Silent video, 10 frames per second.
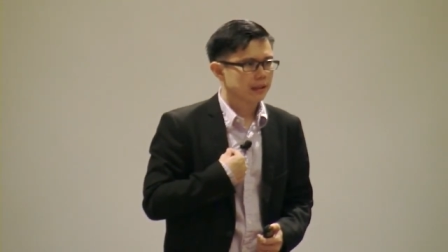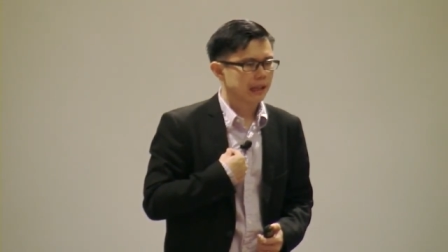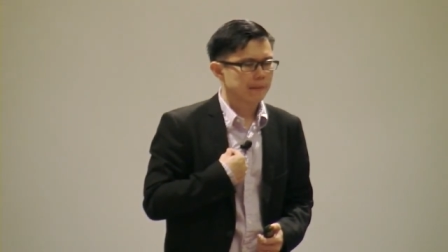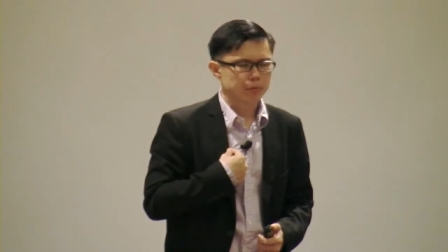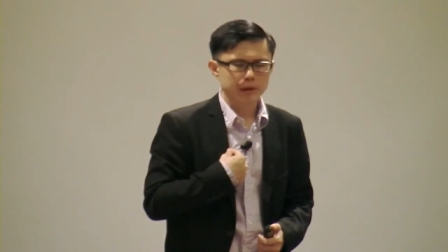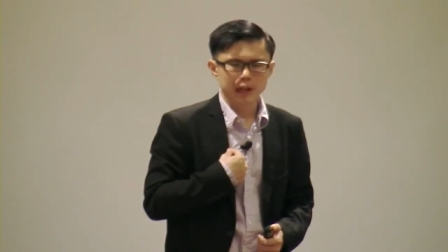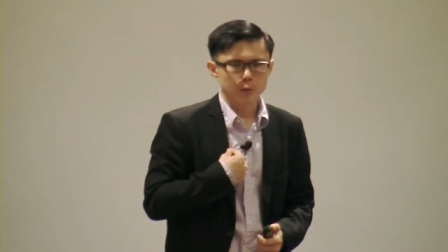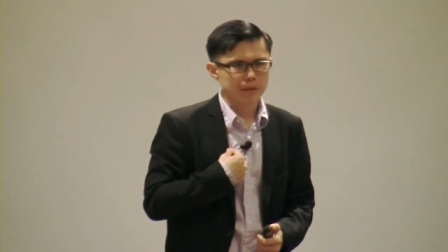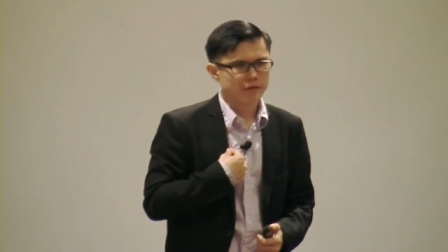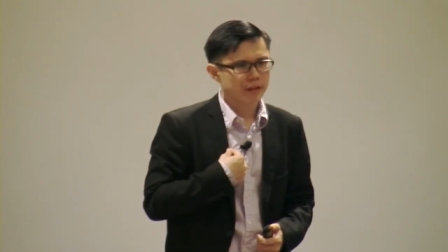And I pray
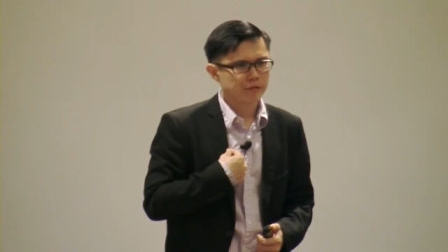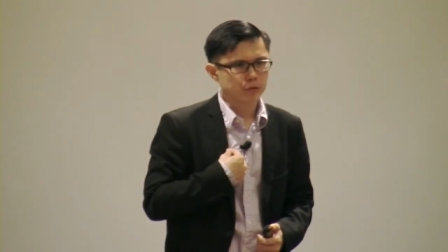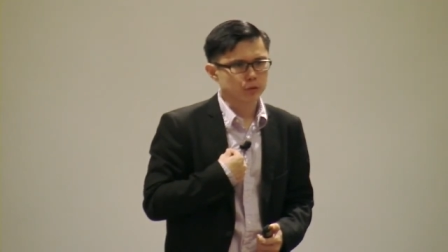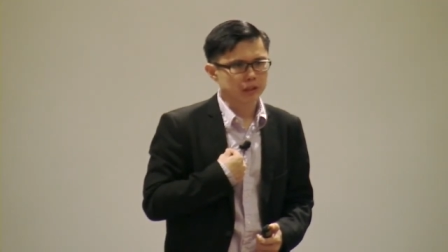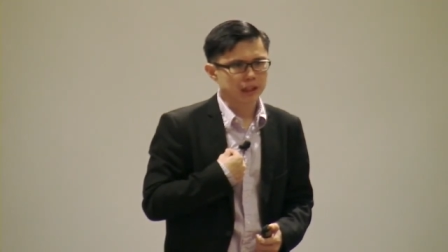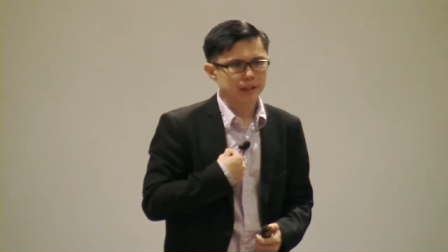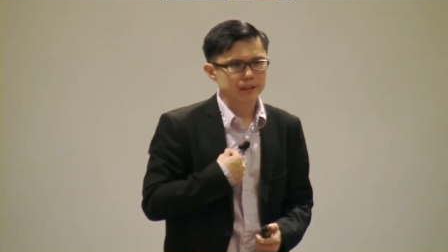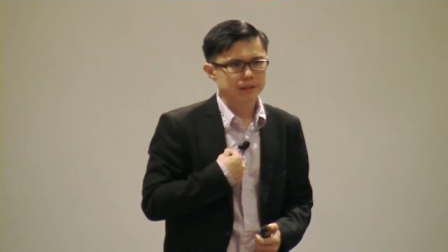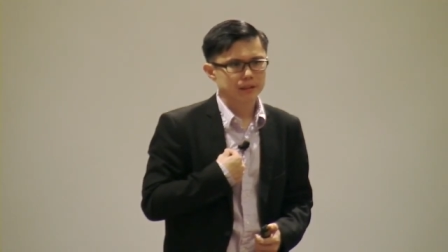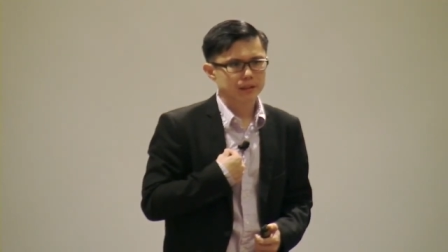I'll be faithful to
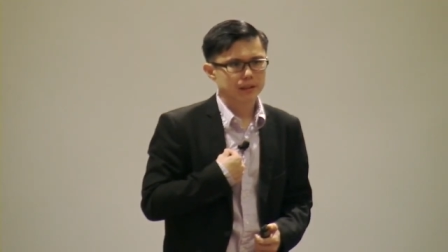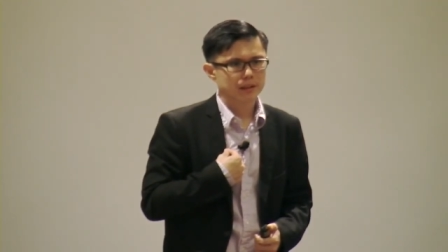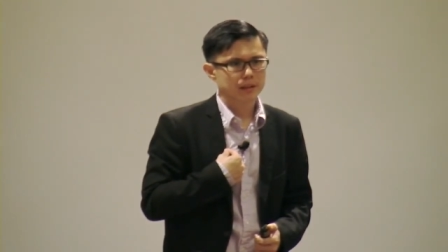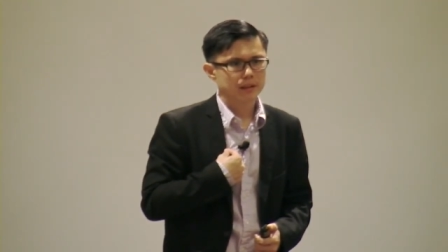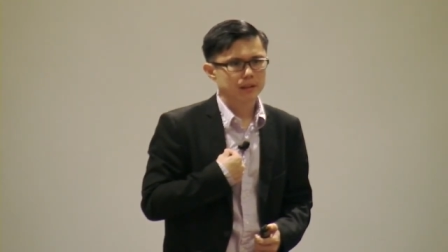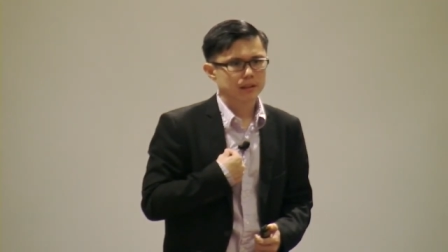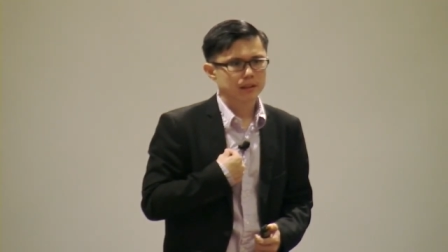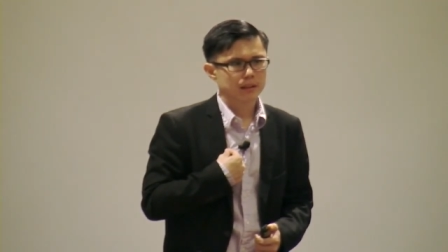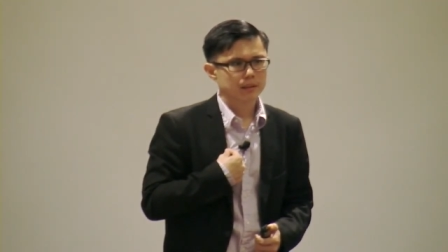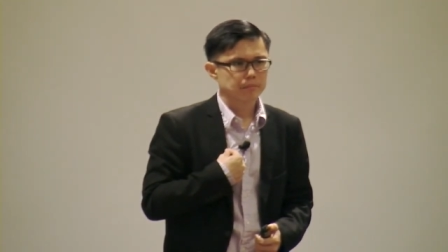that.
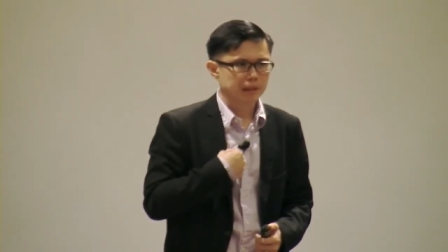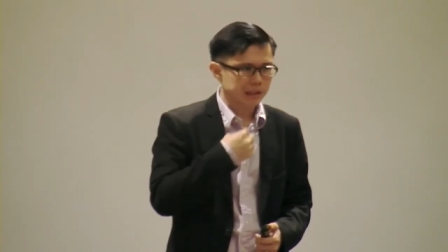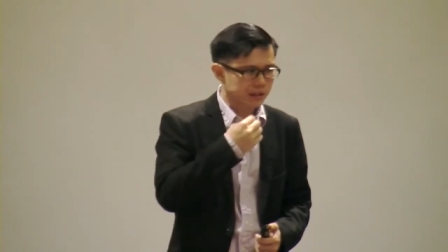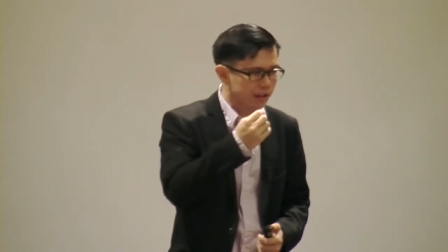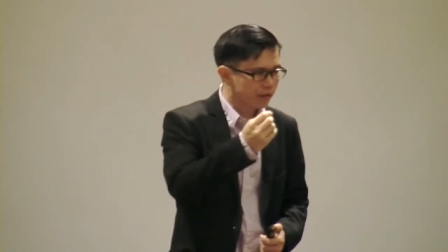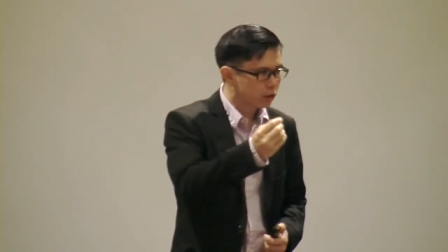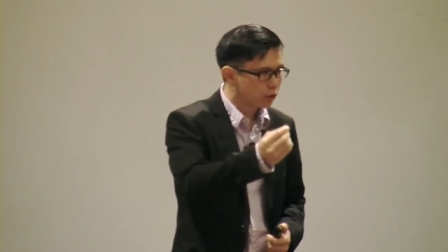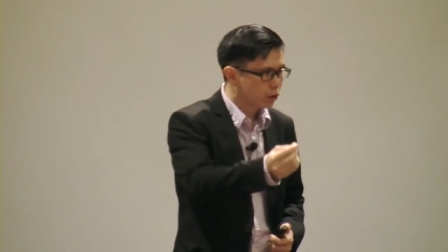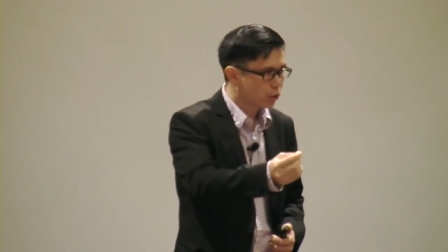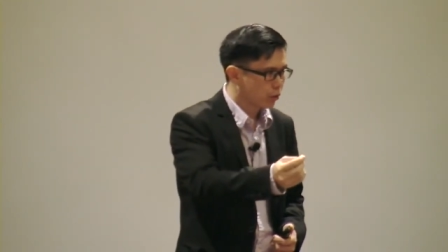But it's given
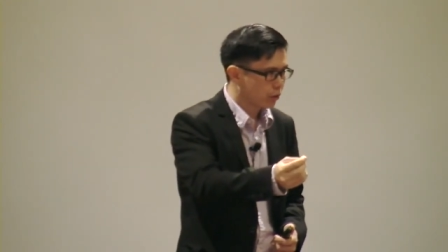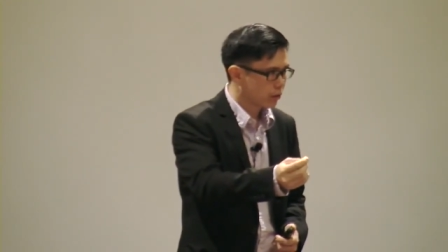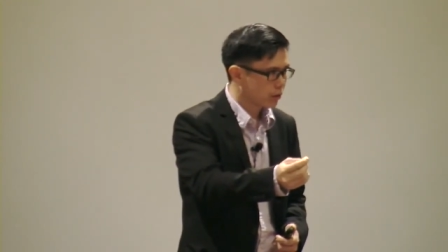to you.